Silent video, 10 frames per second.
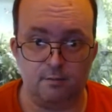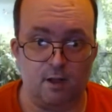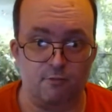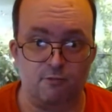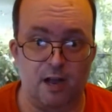
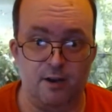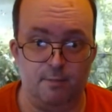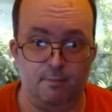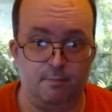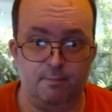
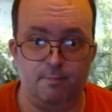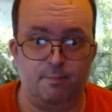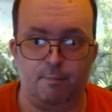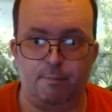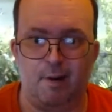random
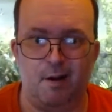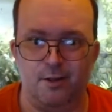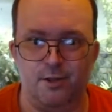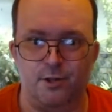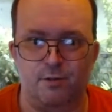
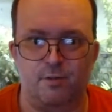plants,